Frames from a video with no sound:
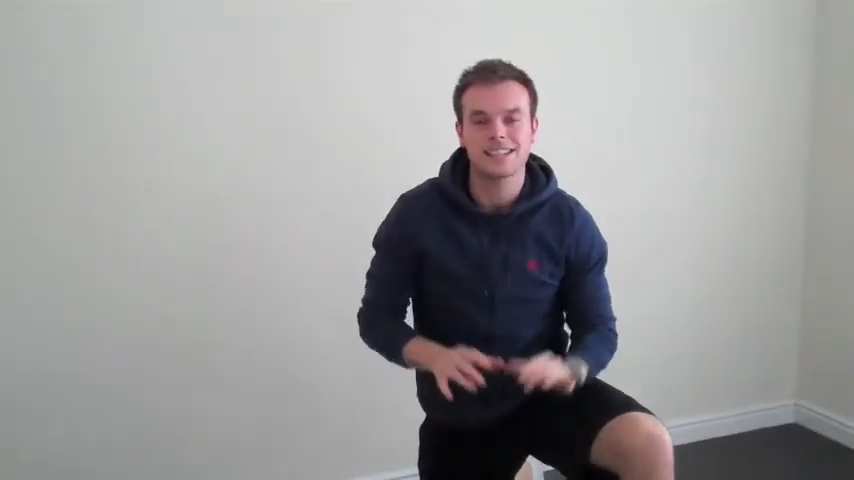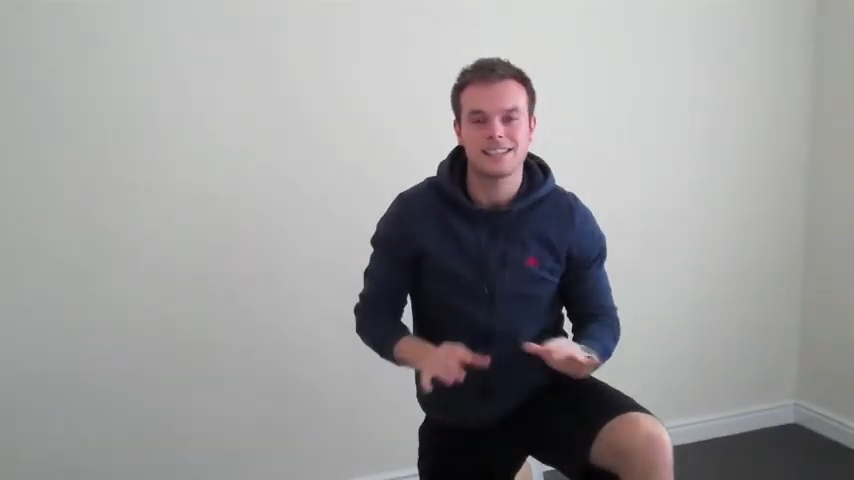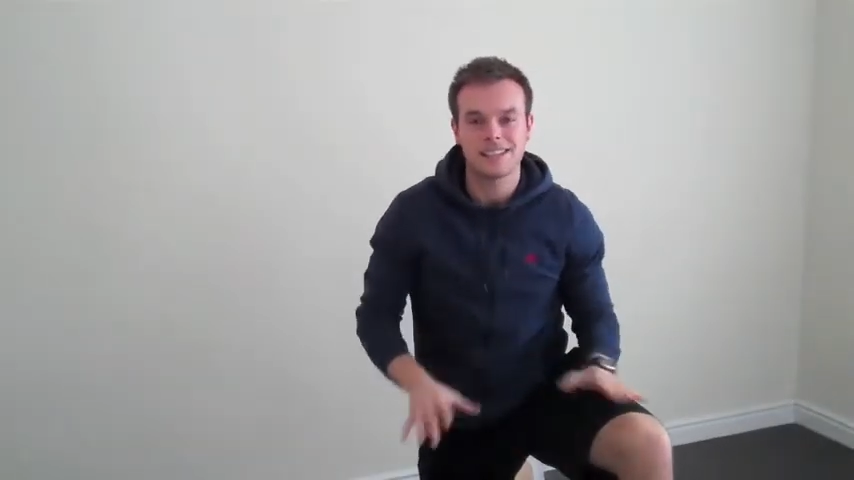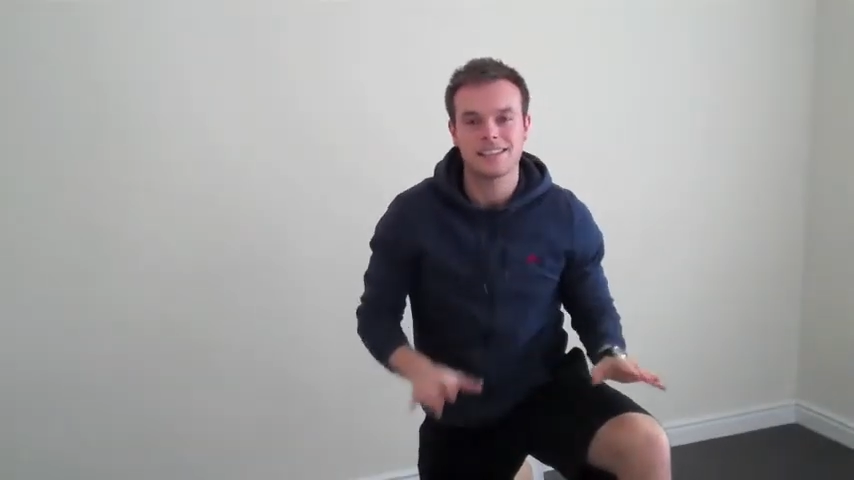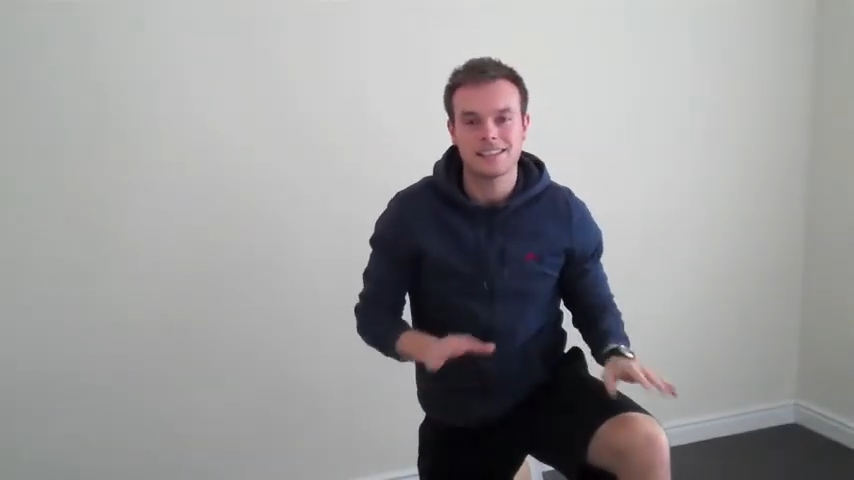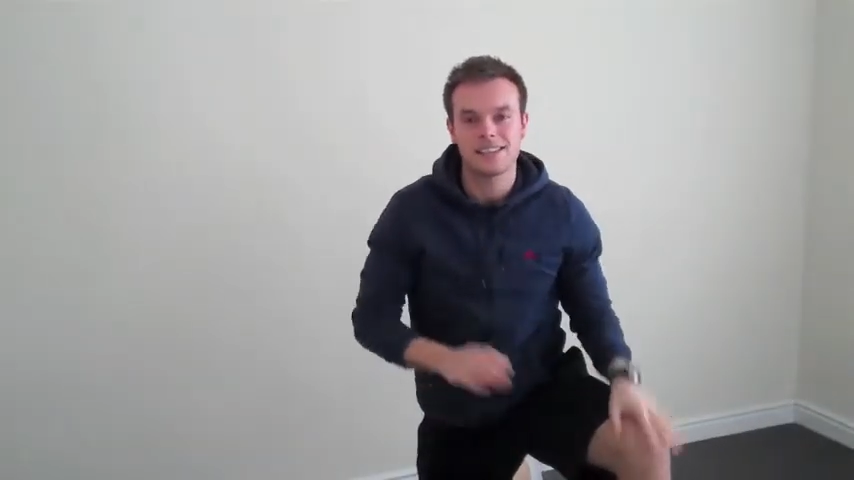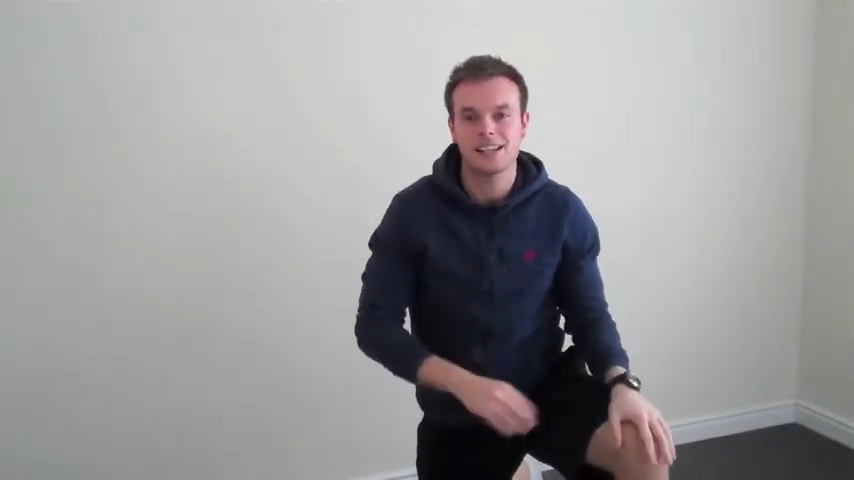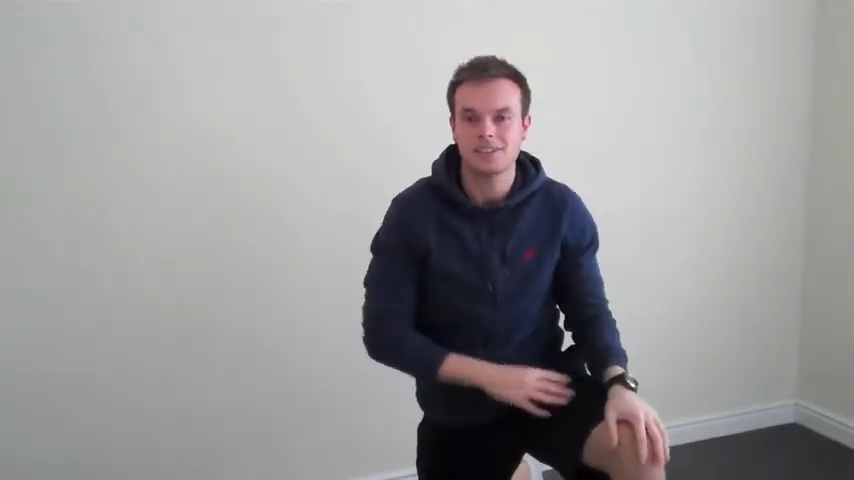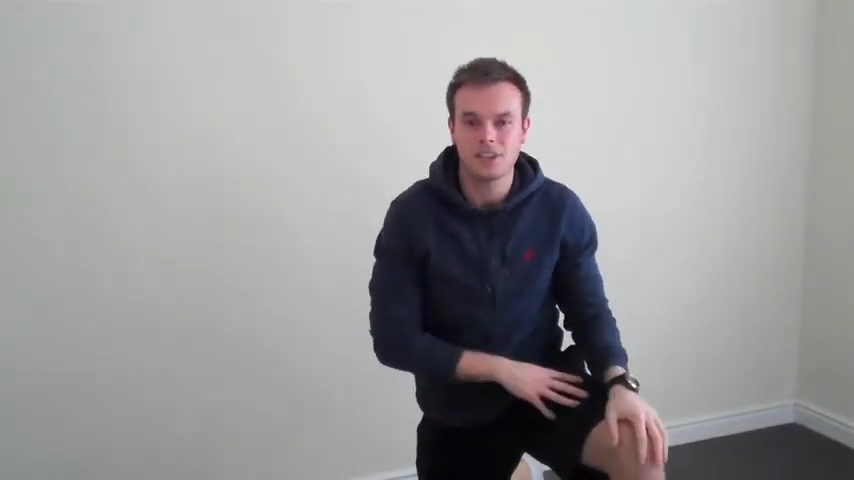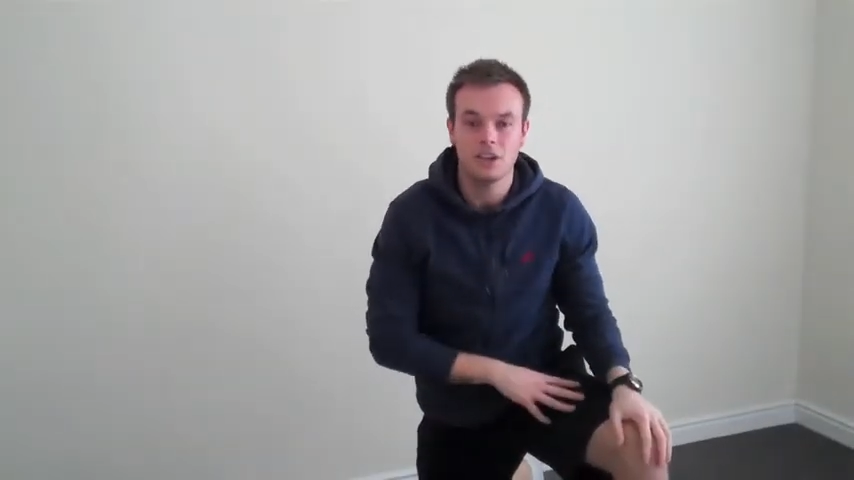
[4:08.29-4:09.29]
60
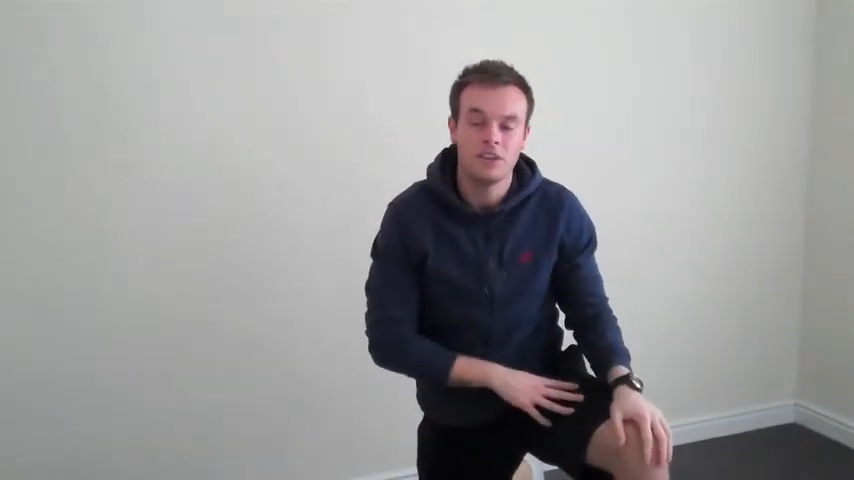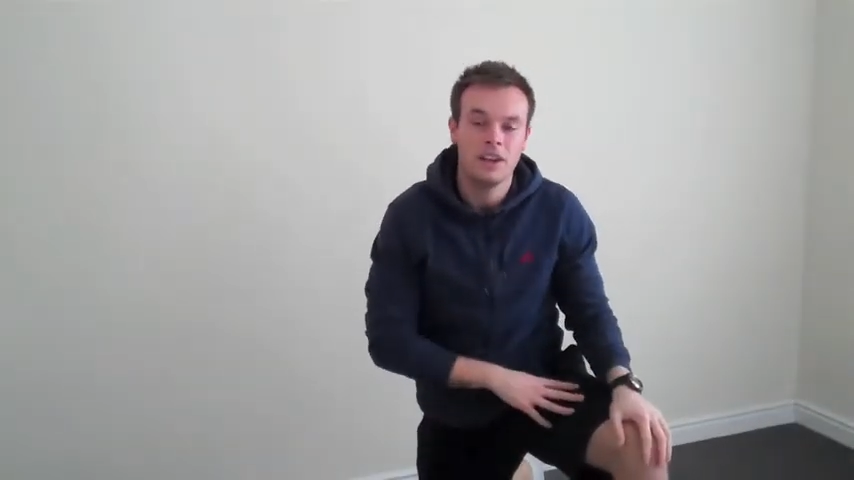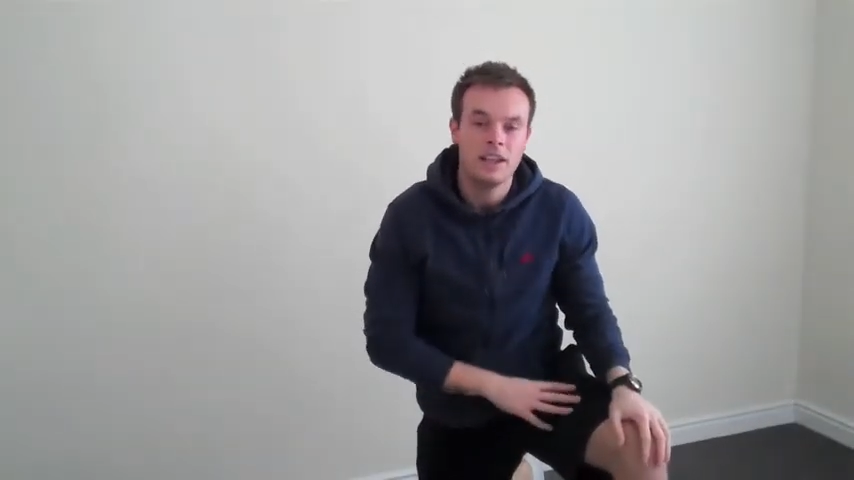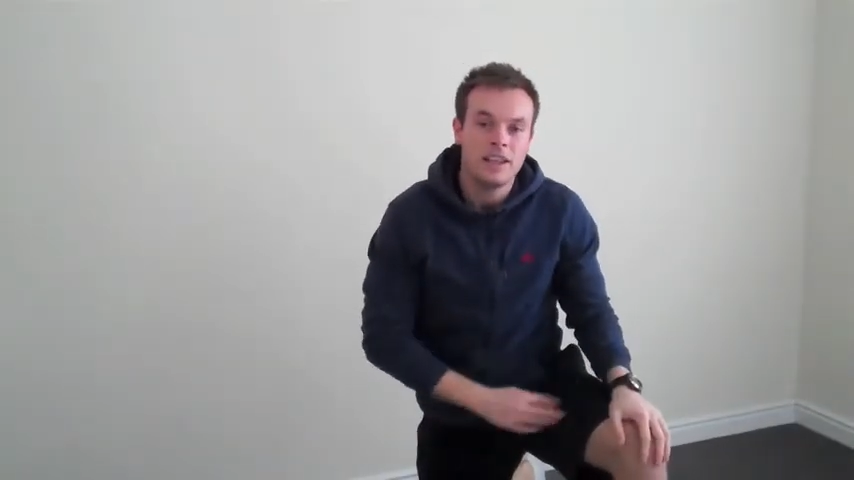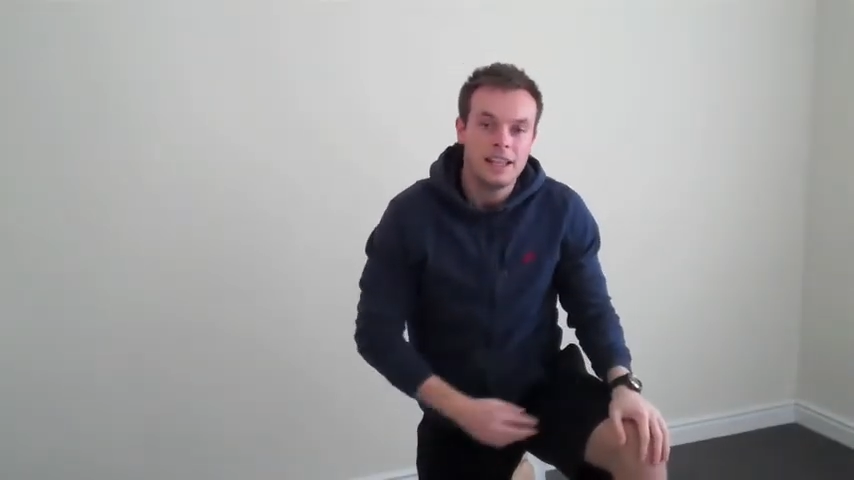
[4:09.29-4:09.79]
seconds off,